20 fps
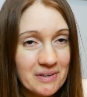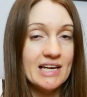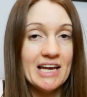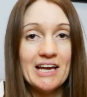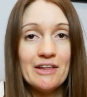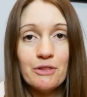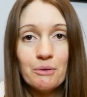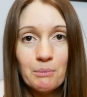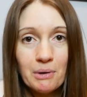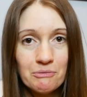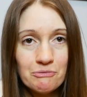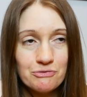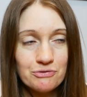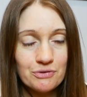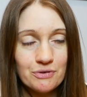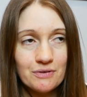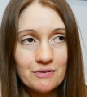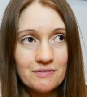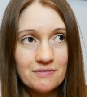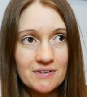In the month
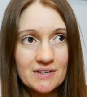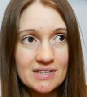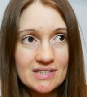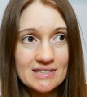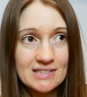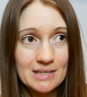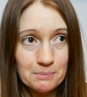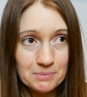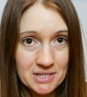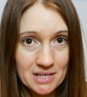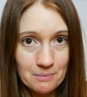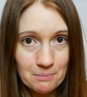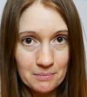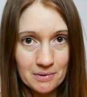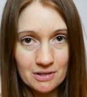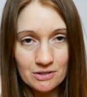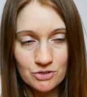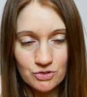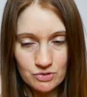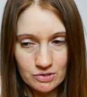of
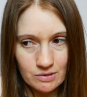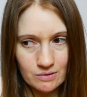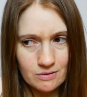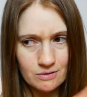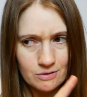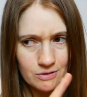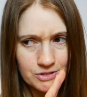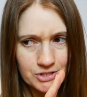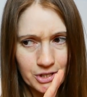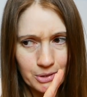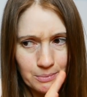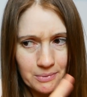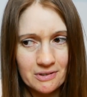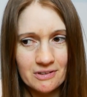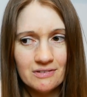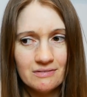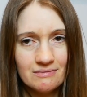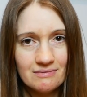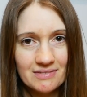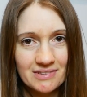September/October,